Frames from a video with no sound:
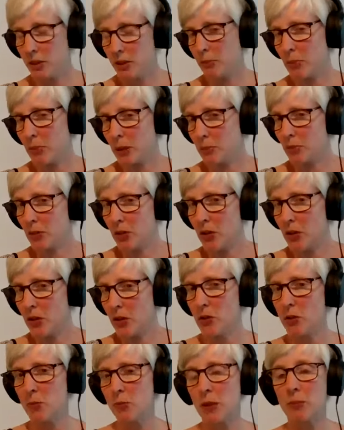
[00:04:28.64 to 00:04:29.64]
Big Brother,
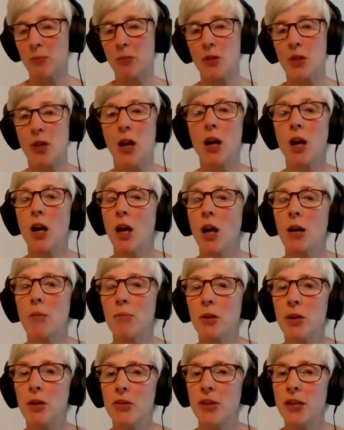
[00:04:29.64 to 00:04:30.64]
who's Big Brother?
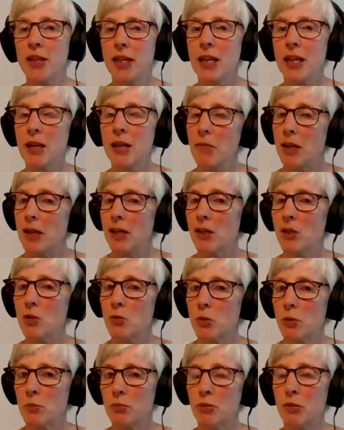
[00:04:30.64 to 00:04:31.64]
But the
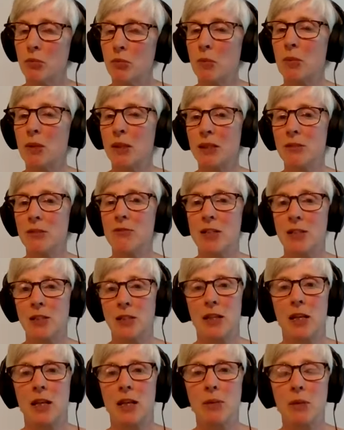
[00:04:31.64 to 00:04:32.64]
image would probably
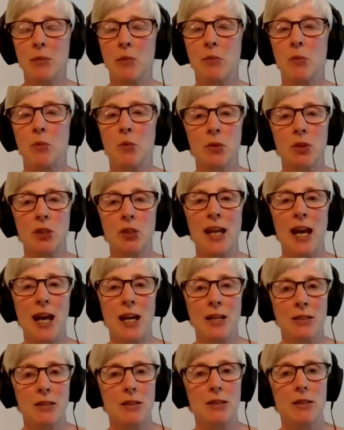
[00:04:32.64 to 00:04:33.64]
resonate. People would
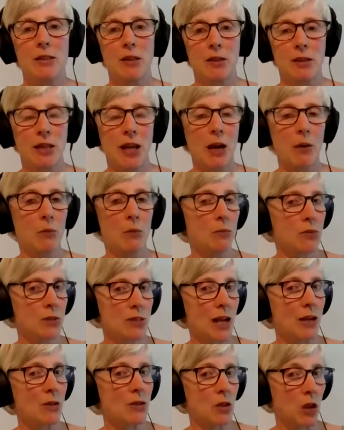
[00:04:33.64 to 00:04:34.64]
guess that
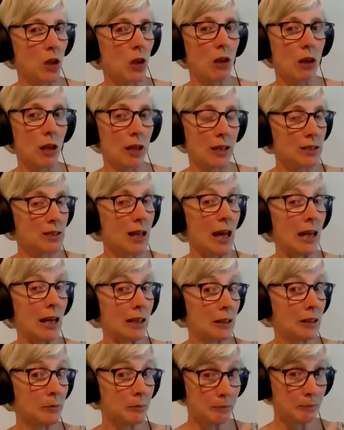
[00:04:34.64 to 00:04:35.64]
sounds a lot like
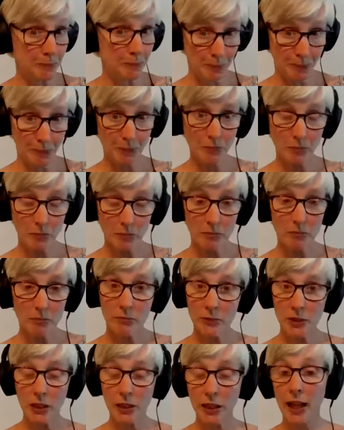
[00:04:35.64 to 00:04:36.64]
Stalin.
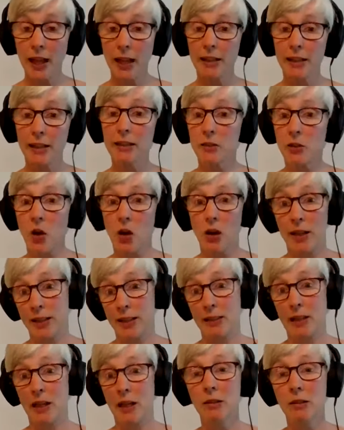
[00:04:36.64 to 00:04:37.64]
Okay, not
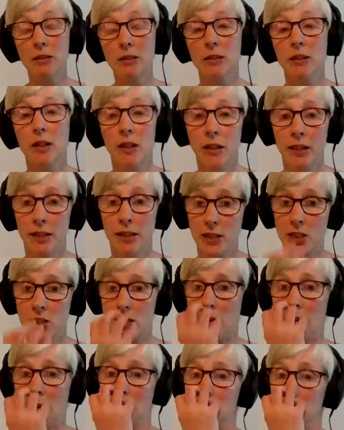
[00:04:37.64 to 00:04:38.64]
Hitler. It's
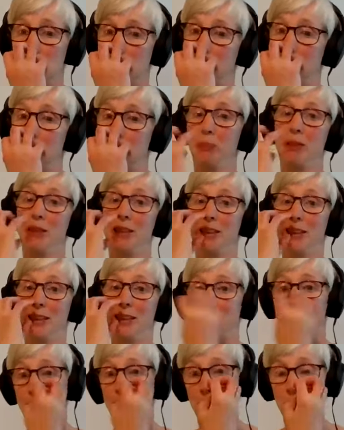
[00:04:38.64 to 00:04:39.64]
Stalin who had the
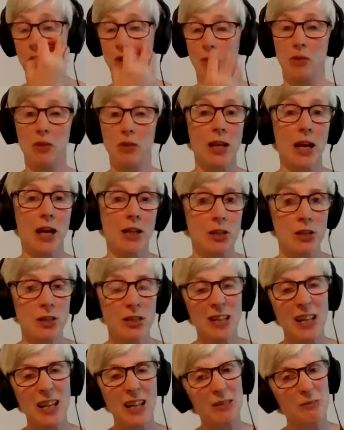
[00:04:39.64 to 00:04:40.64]
big bushy moustache, and
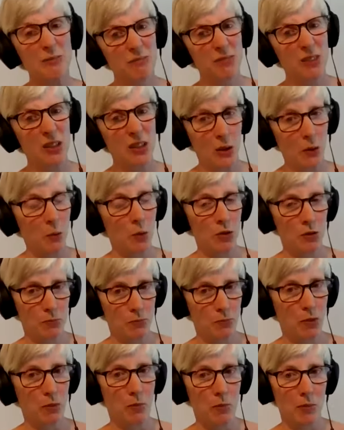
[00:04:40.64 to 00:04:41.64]
Stalin, was
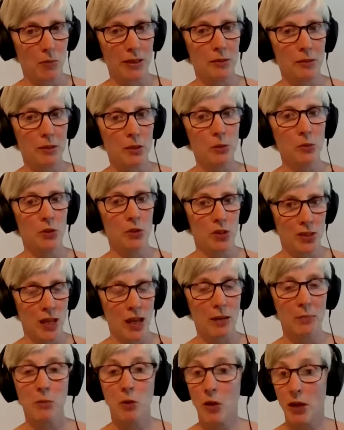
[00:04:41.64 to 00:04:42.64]
probably, you would
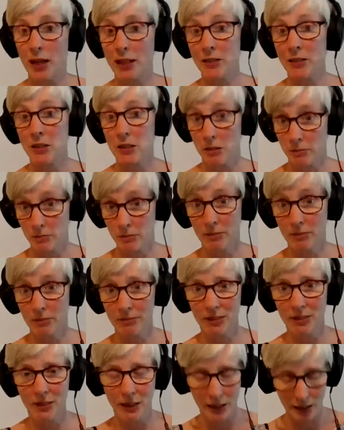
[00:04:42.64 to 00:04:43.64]
say, more handsome
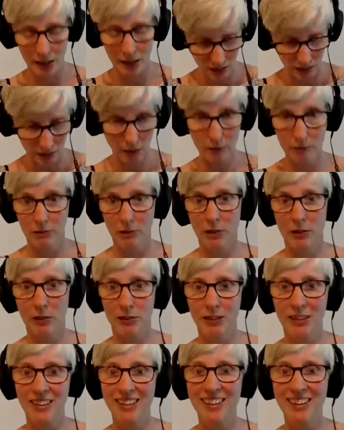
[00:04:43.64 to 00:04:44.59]
than Hitler. Oh God,